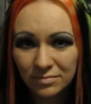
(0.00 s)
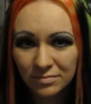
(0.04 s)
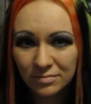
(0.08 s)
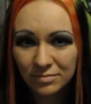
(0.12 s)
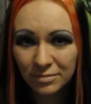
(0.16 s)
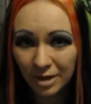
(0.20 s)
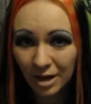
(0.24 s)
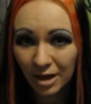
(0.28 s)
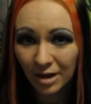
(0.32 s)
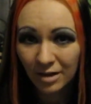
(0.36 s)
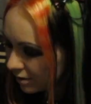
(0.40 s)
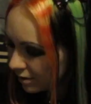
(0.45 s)

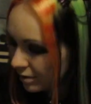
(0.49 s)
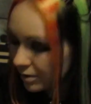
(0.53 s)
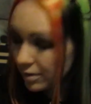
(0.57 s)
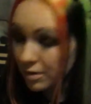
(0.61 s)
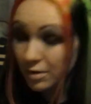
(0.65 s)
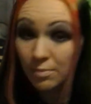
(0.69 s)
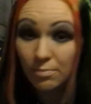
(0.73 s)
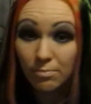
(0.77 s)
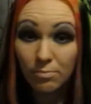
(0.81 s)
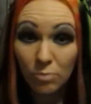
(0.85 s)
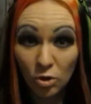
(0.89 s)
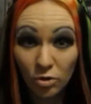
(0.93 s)
Okay?
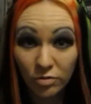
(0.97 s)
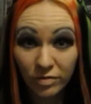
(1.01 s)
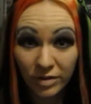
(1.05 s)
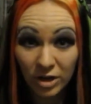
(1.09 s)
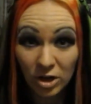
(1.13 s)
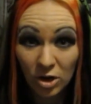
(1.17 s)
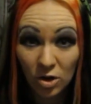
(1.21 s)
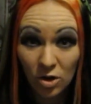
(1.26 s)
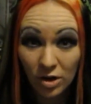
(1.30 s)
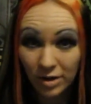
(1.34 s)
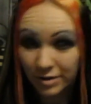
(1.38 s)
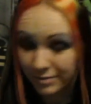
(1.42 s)
Moving
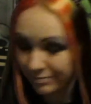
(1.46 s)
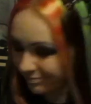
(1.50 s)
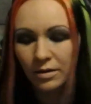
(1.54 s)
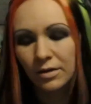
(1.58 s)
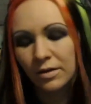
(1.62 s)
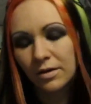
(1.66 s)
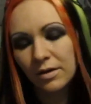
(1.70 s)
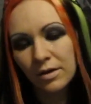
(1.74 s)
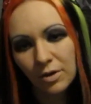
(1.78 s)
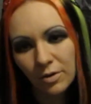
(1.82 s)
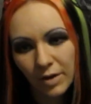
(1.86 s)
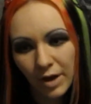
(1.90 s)
on.
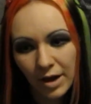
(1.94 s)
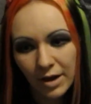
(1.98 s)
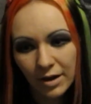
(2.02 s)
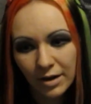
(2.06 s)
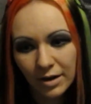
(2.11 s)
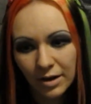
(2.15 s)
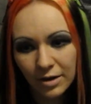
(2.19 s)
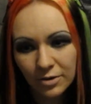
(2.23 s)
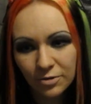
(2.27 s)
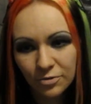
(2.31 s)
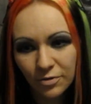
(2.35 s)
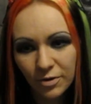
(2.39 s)

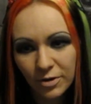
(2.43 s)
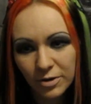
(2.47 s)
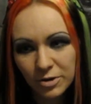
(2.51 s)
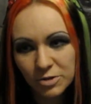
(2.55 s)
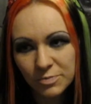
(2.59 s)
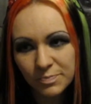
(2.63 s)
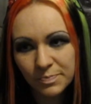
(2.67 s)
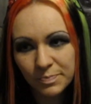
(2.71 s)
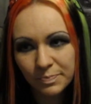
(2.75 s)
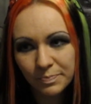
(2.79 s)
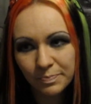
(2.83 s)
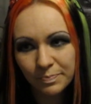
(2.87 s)
Okay, as far
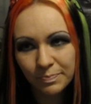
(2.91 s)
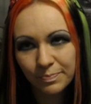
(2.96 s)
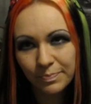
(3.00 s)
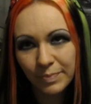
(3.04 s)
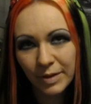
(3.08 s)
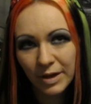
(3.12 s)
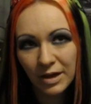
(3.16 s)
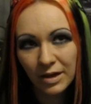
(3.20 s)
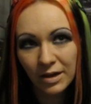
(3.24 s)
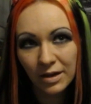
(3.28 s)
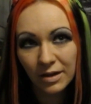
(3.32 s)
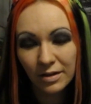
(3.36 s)
as
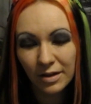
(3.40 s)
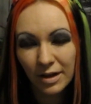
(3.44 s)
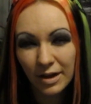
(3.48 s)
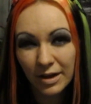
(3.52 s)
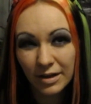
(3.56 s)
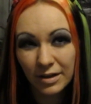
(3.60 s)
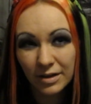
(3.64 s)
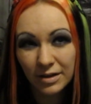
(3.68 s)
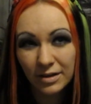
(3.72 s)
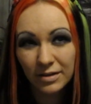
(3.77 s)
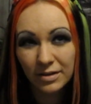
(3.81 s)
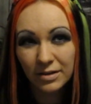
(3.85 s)
being
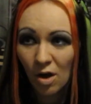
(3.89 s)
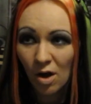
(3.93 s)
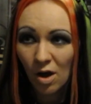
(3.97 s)
like,